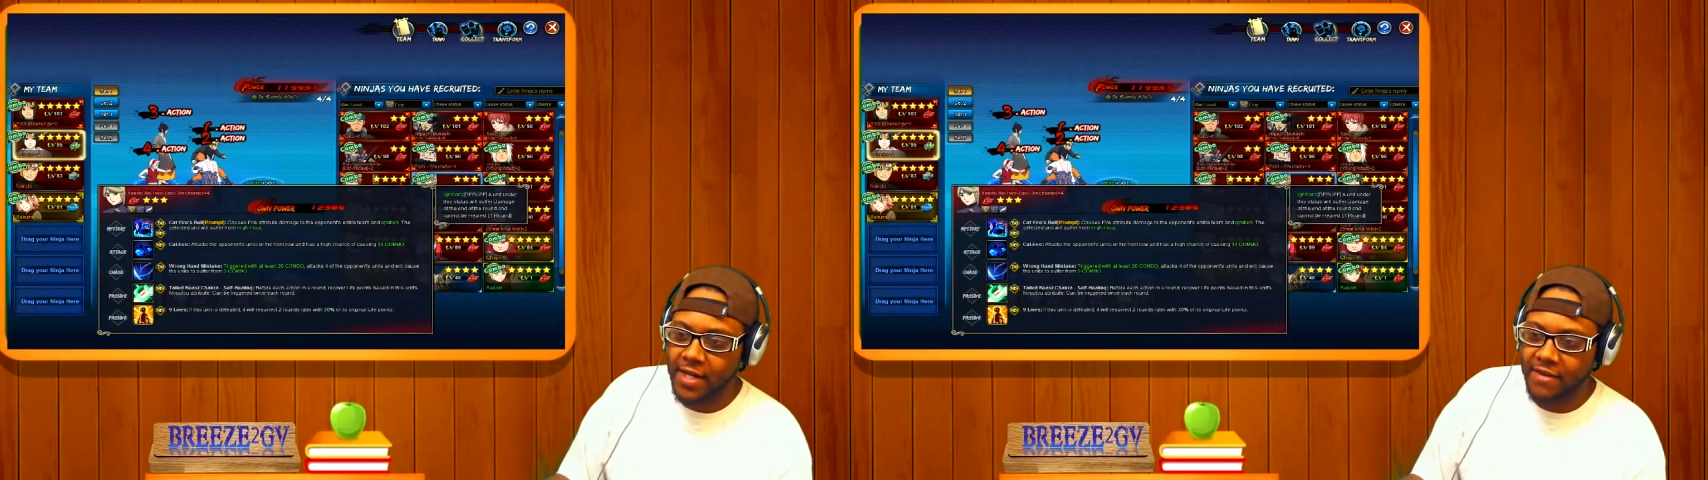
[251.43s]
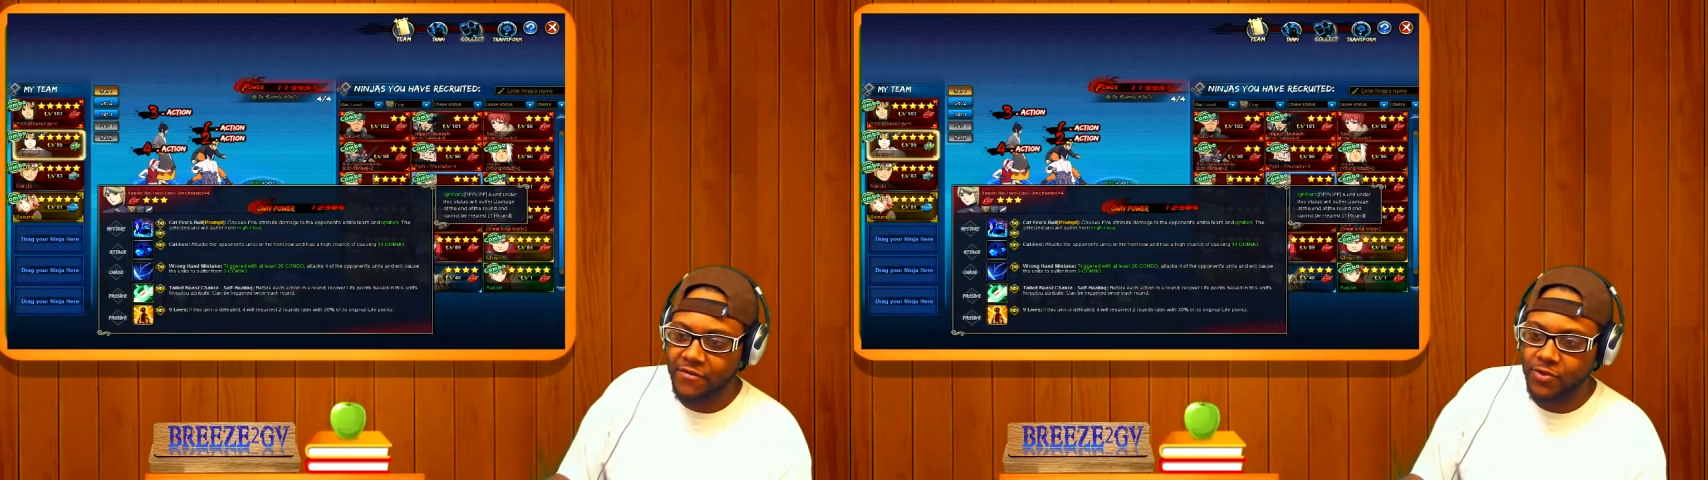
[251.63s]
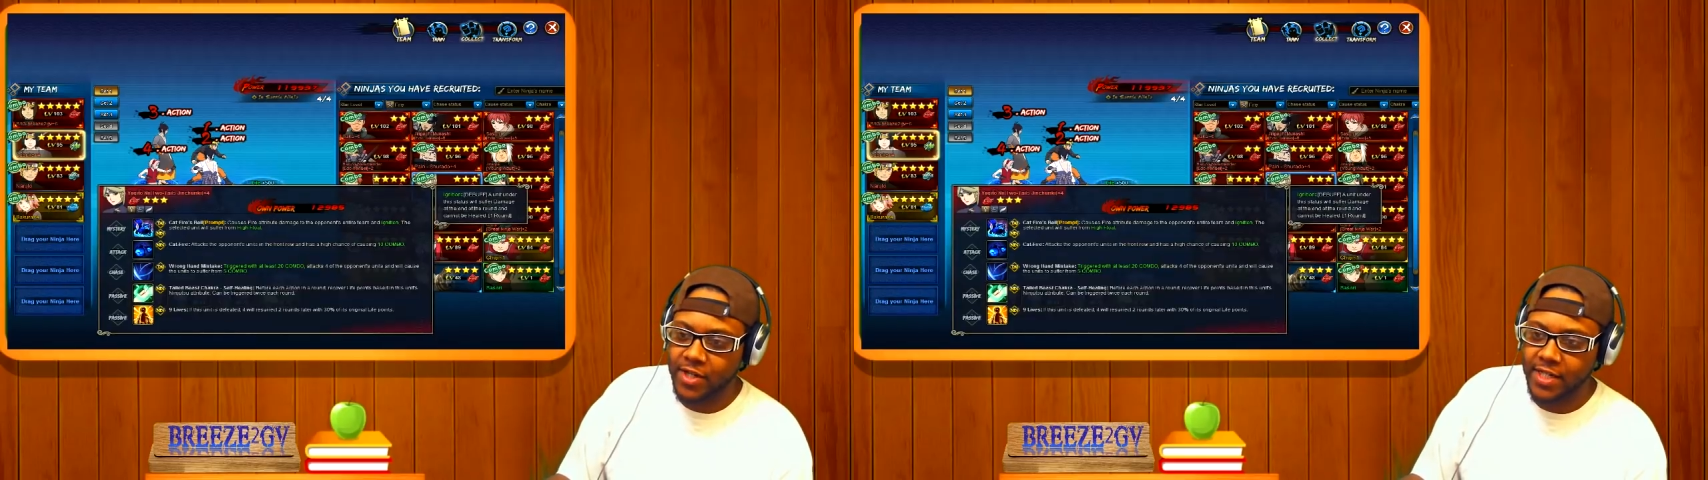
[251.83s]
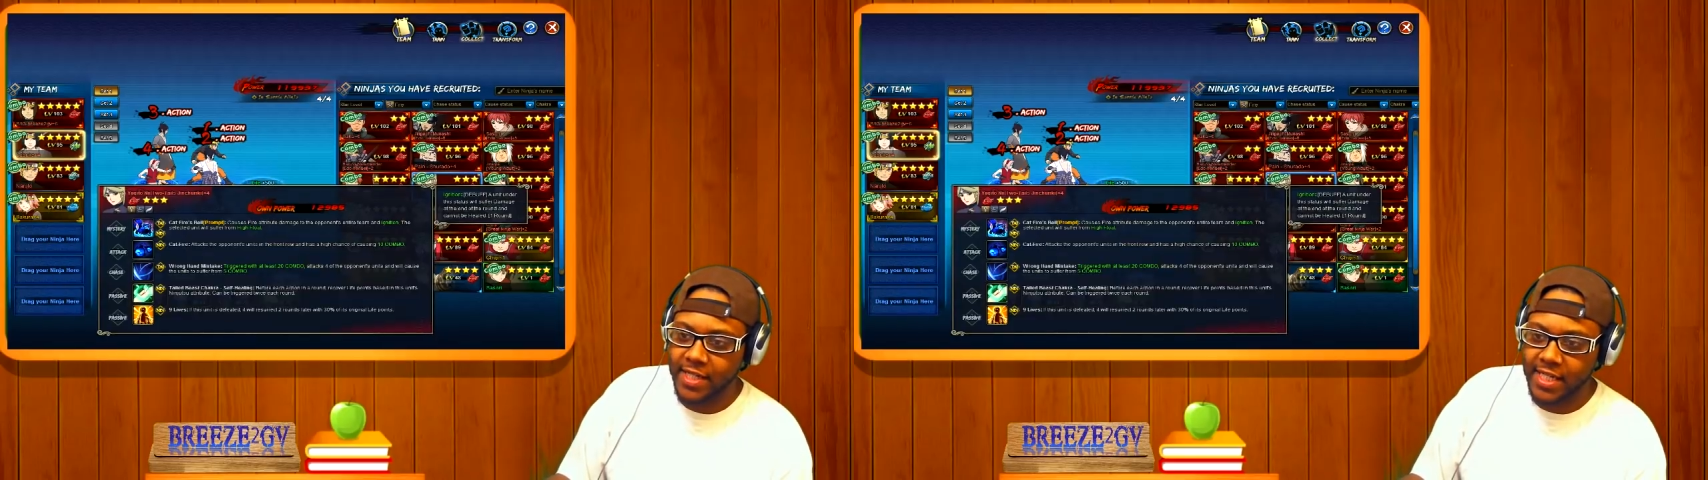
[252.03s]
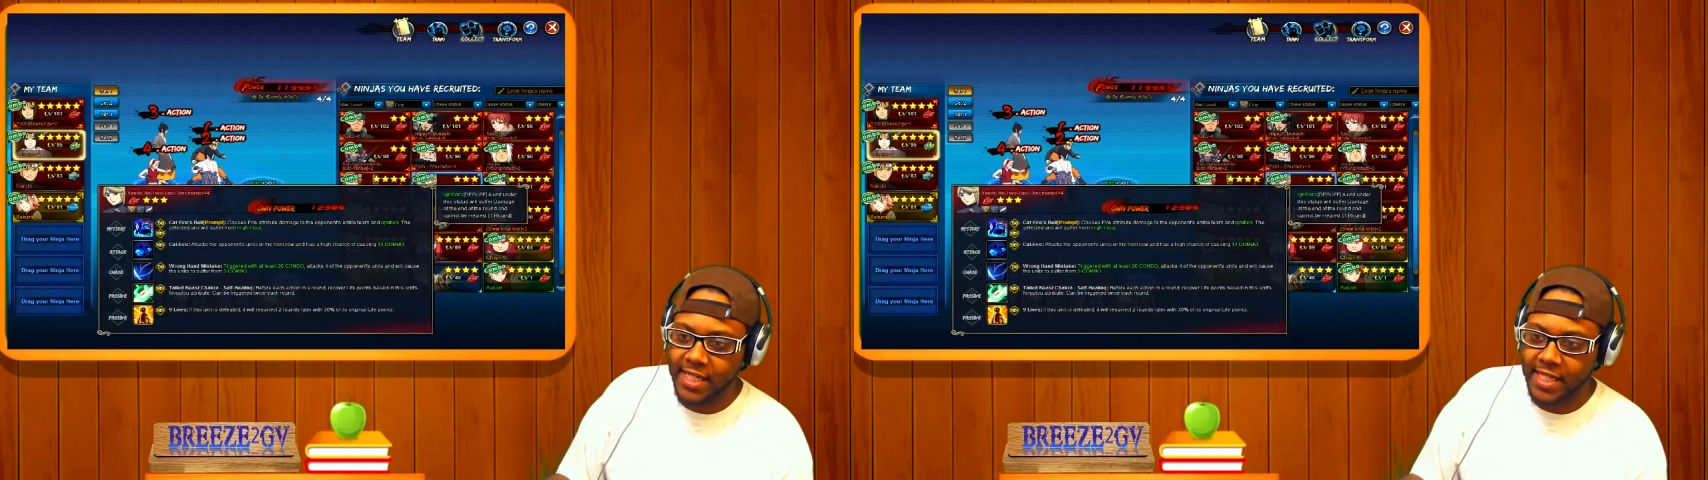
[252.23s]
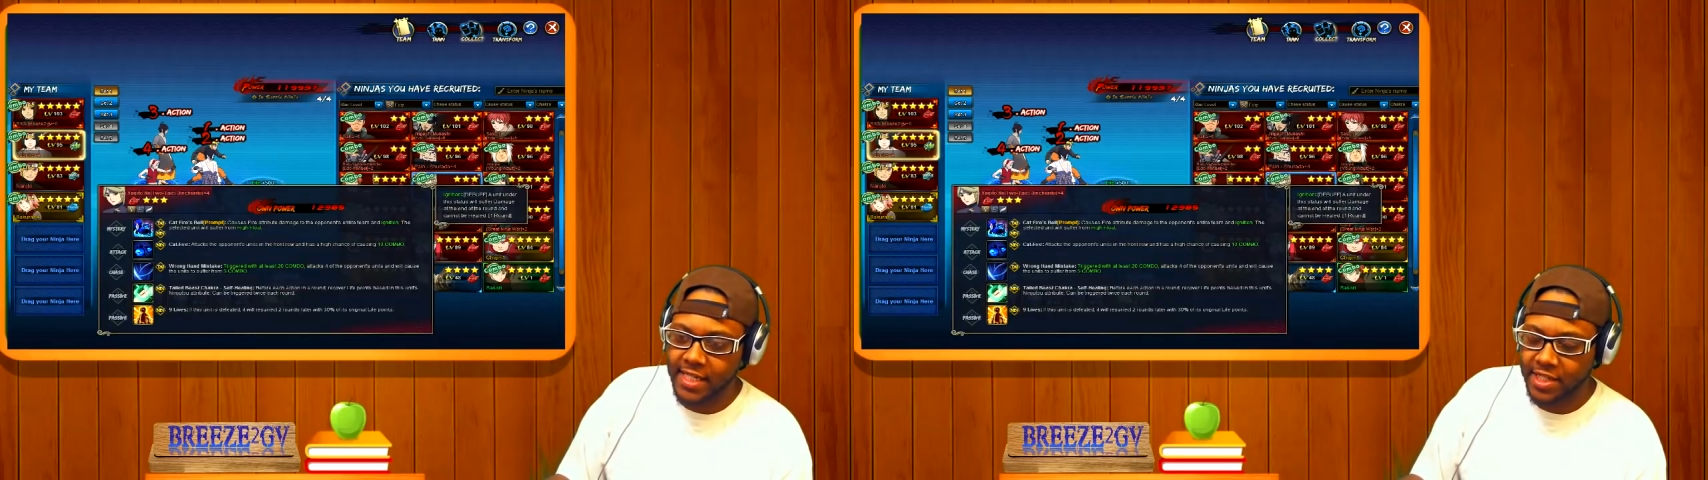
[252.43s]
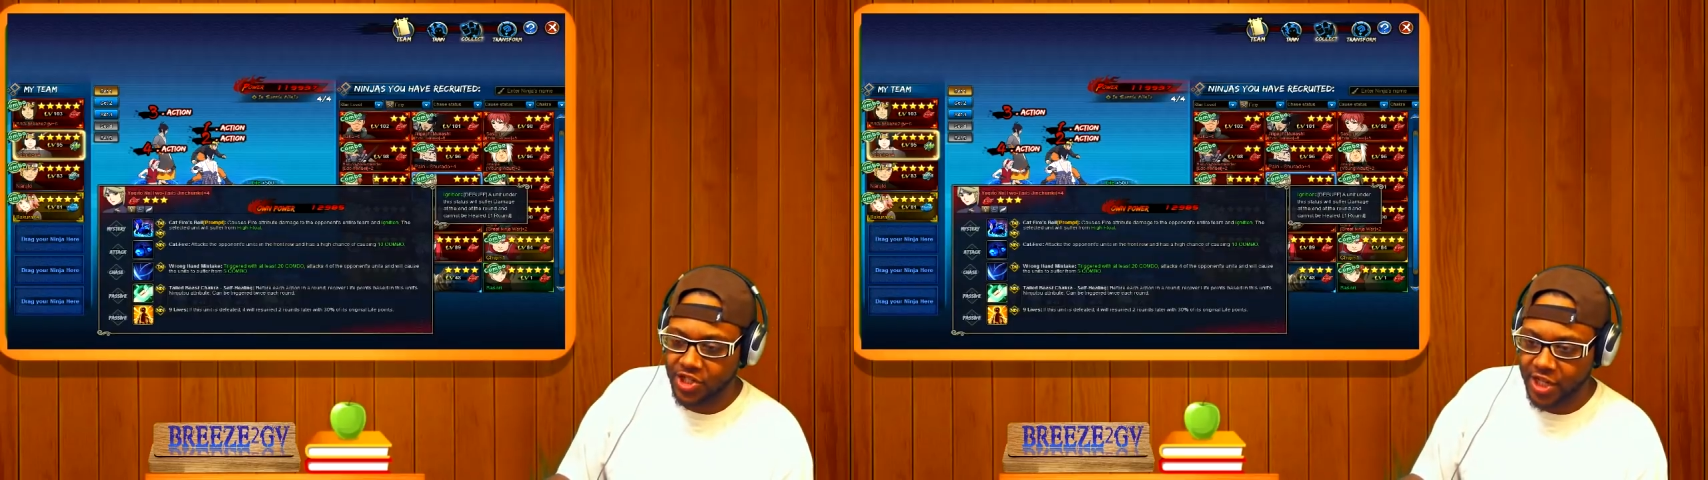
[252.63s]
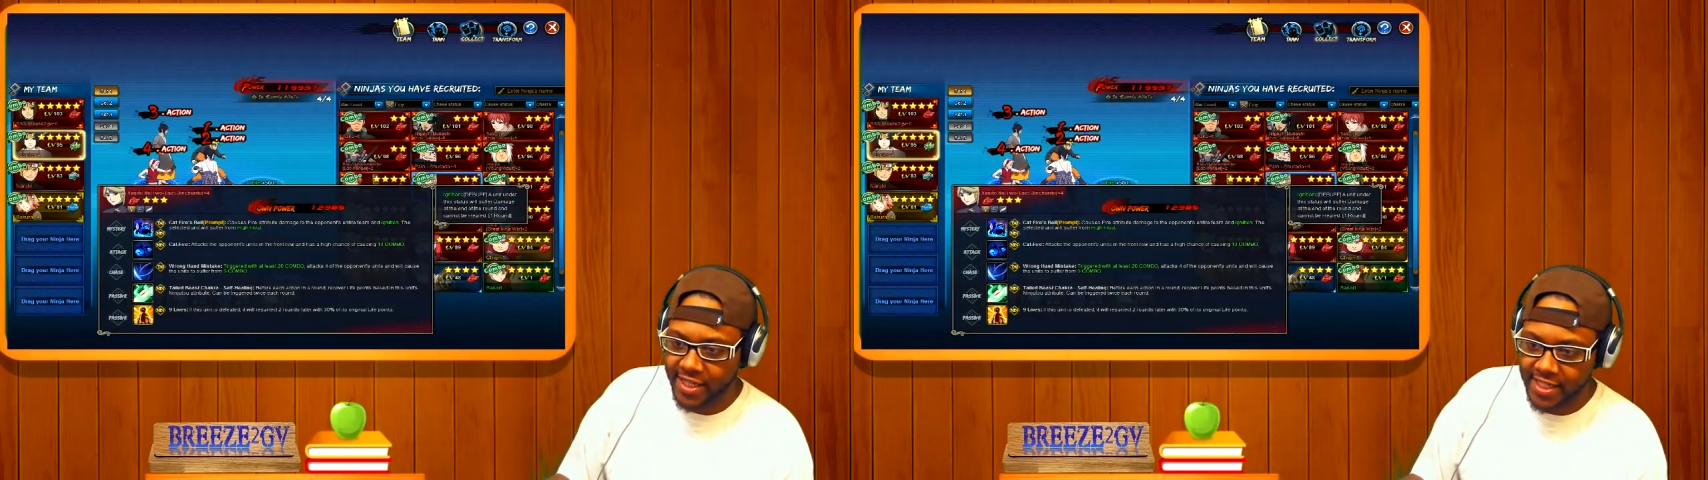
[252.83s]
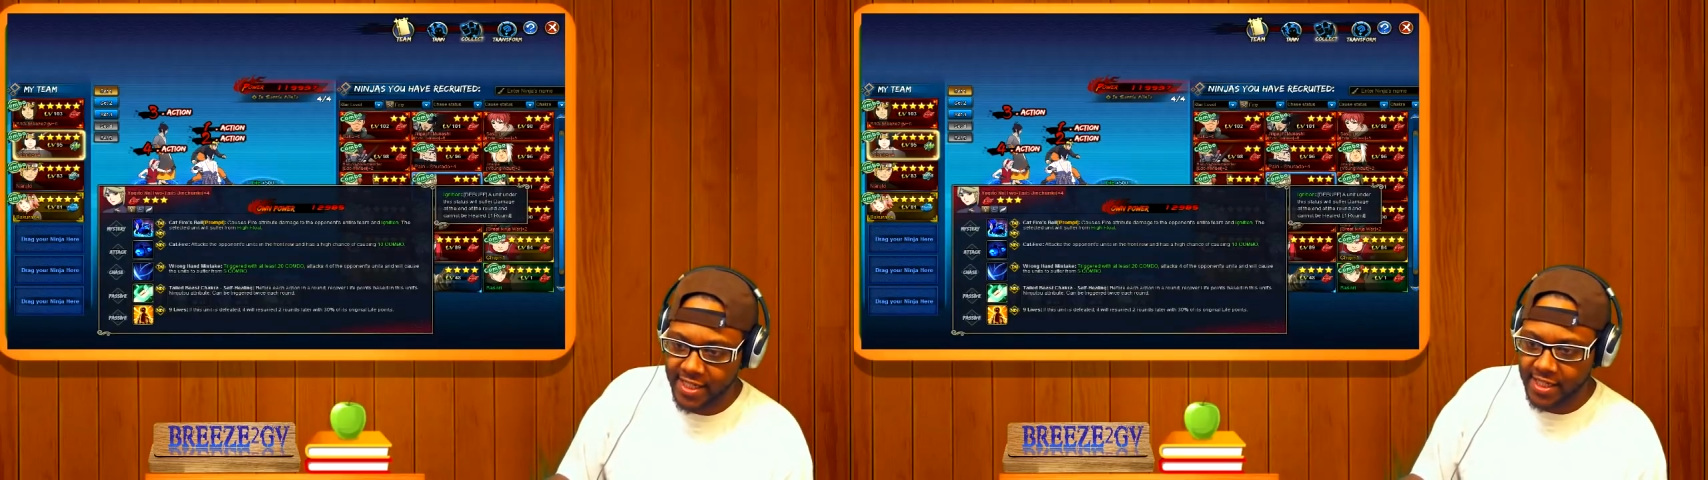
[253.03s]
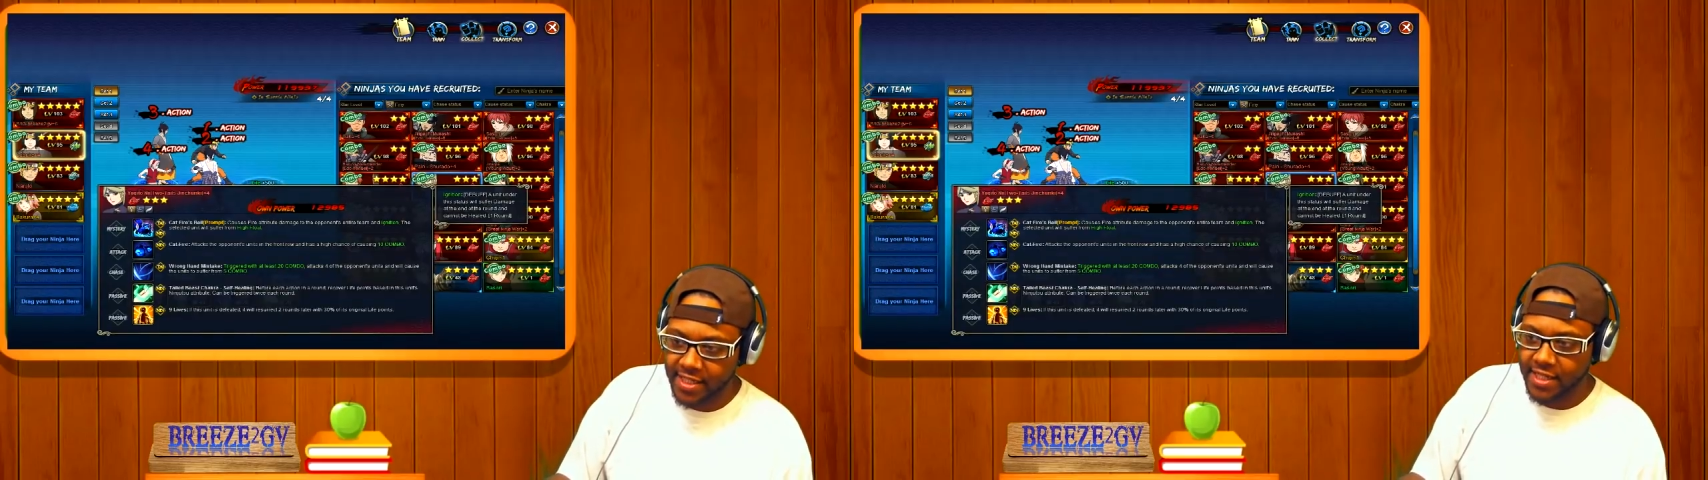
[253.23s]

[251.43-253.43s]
if you can link chases.